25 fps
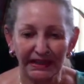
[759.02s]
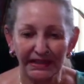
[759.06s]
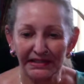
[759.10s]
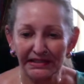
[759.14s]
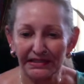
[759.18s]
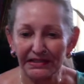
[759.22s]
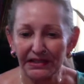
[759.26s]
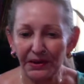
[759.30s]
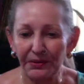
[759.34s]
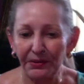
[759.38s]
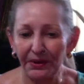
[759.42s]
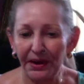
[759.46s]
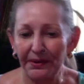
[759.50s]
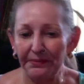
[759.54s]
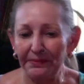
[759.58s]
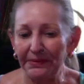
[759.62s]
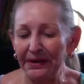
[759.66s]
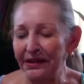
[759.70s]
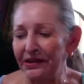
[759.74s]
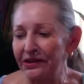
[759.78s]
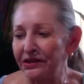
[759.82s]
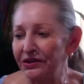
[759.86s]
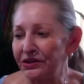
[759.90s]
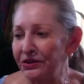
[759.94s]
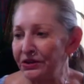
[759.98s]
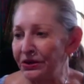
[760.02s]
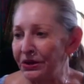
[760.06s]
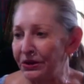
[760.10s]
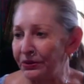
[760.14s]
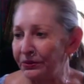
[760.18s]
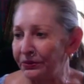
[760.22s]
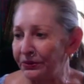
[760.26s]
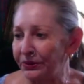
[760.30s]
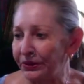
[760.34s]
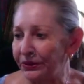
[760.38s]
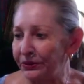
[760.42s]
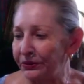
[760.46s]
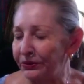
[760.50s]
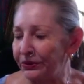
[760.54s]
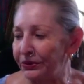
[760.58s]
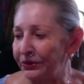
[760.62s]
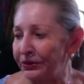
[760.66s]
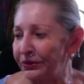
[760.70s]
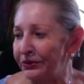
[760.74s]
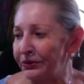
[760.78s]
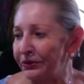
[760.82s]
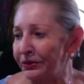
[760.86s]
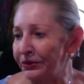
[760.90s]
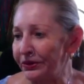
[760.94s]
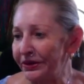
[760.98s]
So,
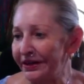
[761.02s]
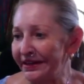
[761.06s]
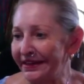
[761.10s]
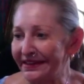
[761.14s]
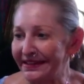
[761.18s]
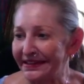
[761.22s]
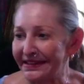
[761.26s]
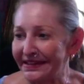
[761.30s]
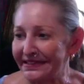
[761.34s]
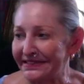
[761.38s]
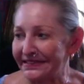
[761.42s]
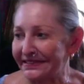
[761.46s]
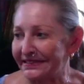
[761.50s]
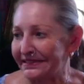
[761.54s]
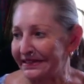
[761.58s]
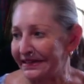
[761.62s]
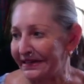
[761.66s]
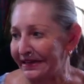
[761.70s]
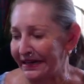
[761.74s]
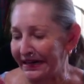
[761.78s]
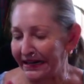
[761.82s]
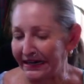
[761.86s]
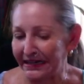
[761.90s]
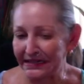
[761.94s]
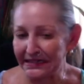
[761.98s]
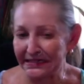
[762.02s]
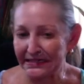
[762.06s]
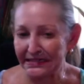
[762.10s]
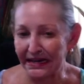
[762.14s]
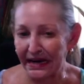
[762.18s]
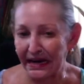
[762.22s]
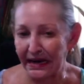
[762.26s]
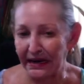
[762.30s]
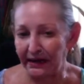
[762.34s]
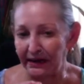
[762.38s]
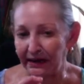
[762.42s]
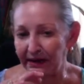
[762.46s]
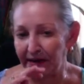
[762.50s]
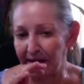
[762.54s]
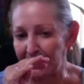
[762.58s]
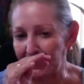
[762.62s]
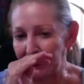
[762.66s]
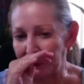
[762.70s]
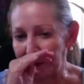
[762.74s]
you look at these things and